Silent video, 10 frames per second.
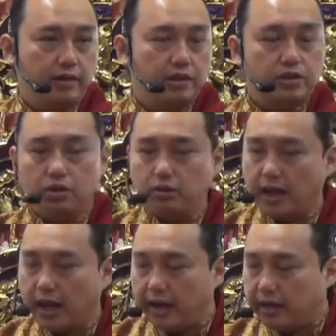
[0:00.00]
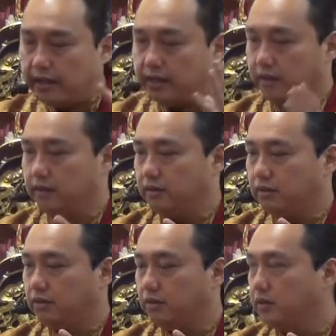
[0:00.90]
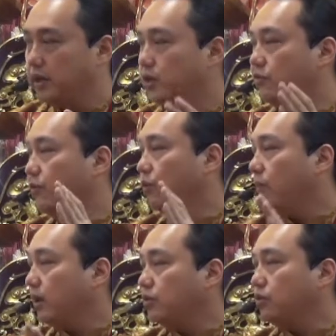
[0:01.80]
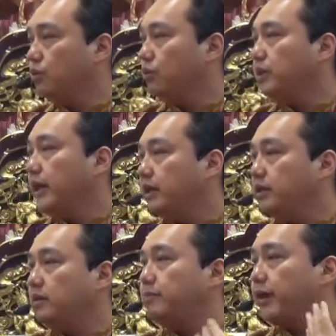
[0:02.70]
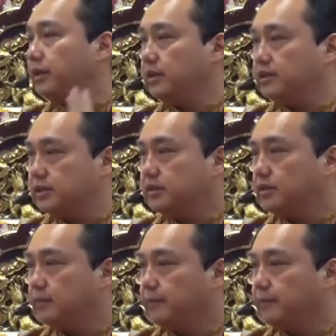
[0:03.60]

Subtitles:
So the idea that if you want to do deity practice,